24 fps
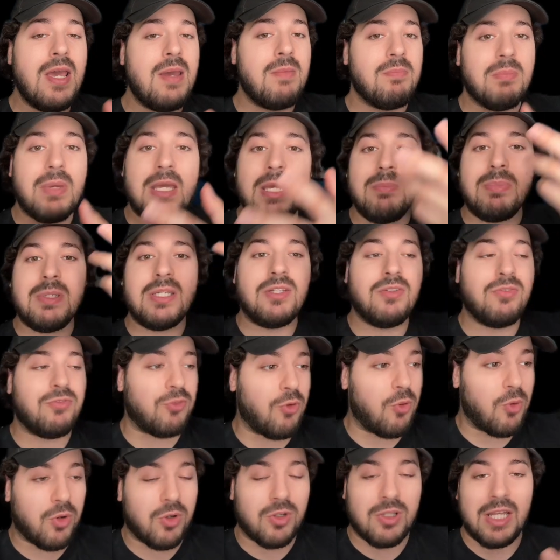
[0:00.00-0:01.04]
maybe
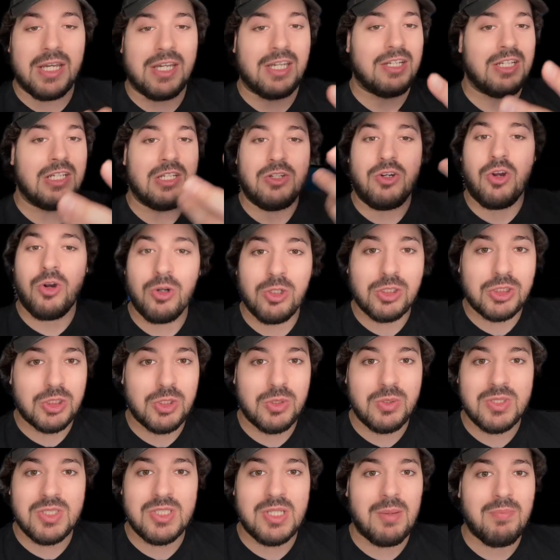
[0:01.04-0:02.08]
for like an incursion
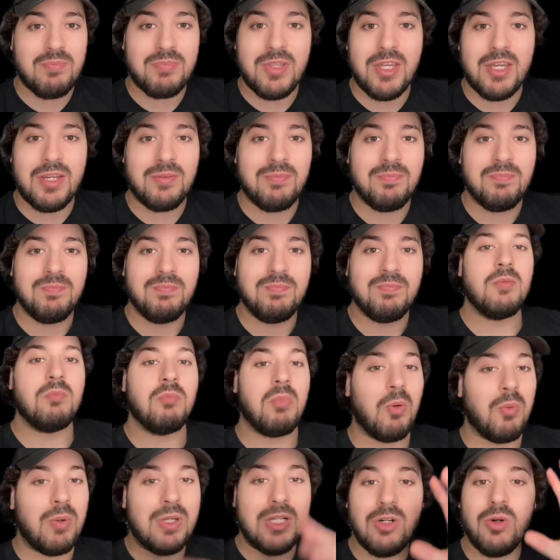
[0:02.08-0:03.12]
or something.
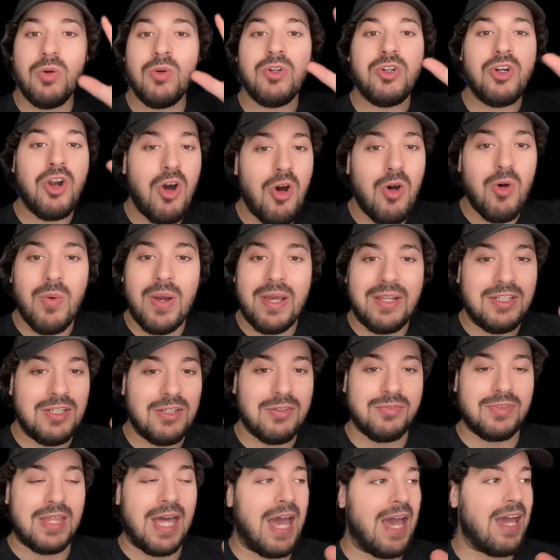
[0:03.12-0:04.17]
But we don't know any
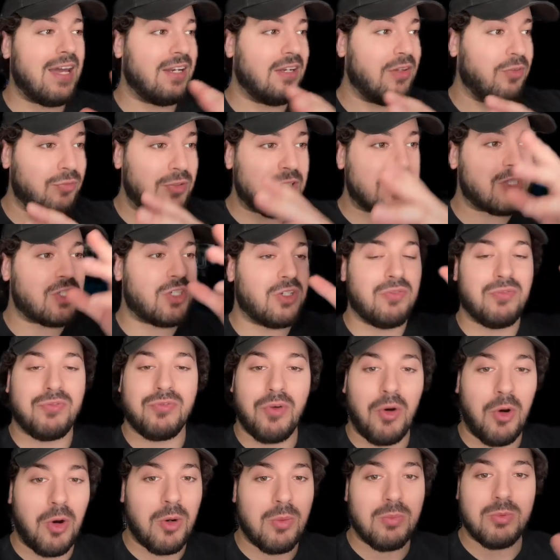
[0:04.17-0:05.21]
of that, if it's
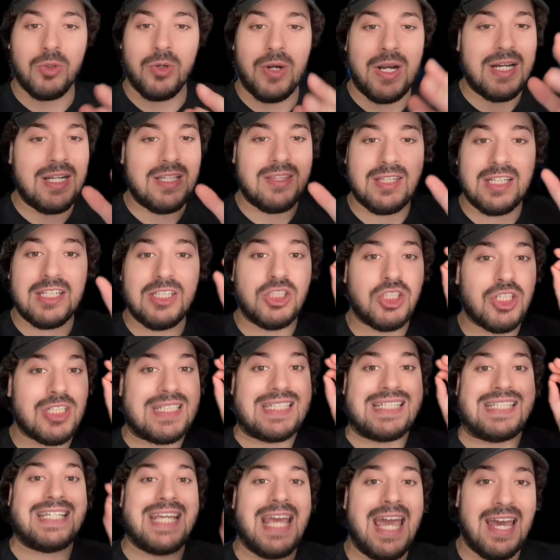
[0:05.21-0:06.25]
confirmed or anything just
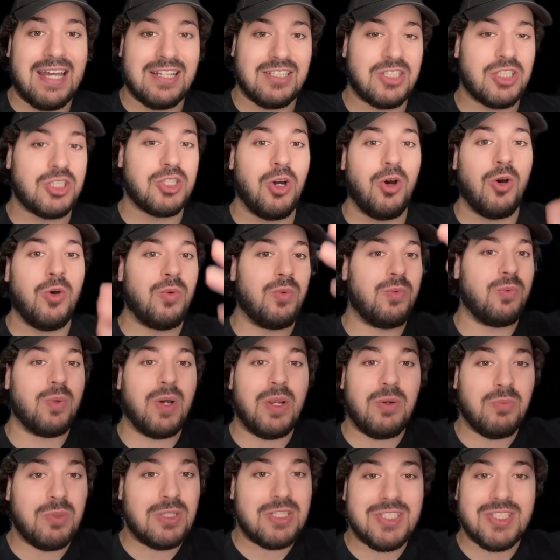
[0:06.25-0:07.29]
yet. So
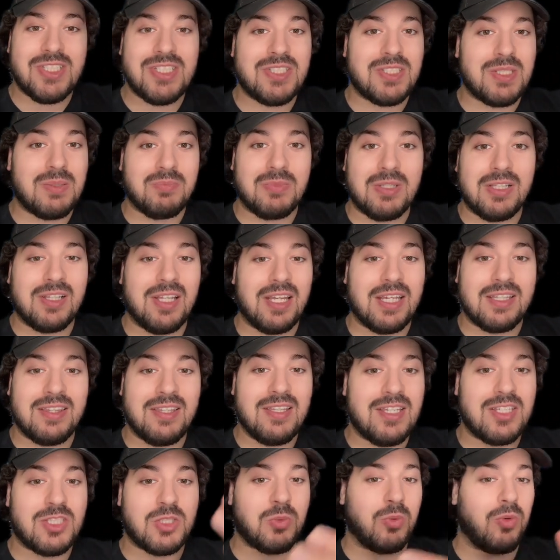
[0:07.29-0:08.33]
when we see something like
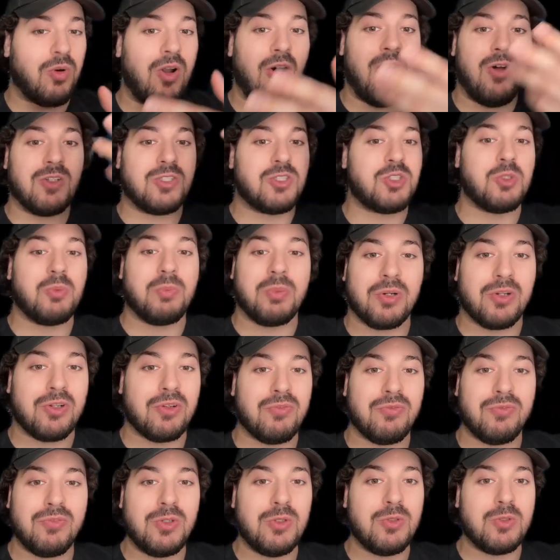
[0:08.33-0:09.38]
this, we're all super
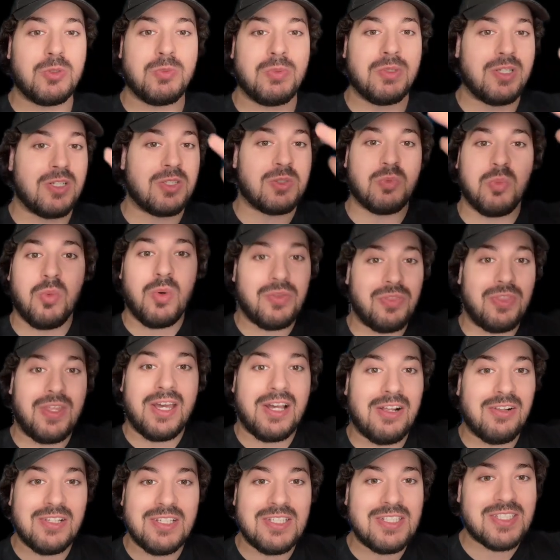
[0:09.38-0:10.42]
confused because what the
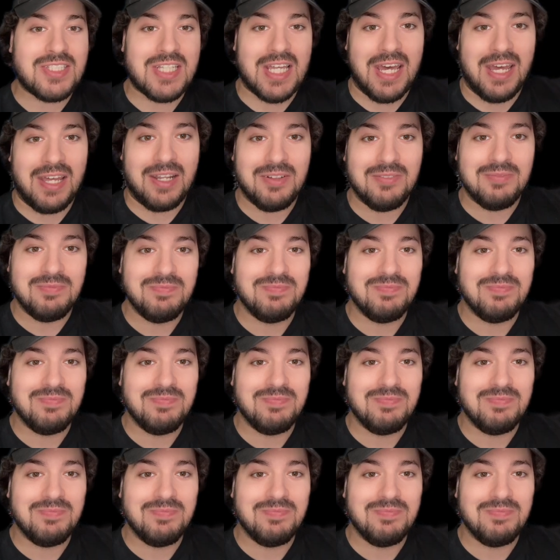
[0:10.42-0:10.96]
hell is that?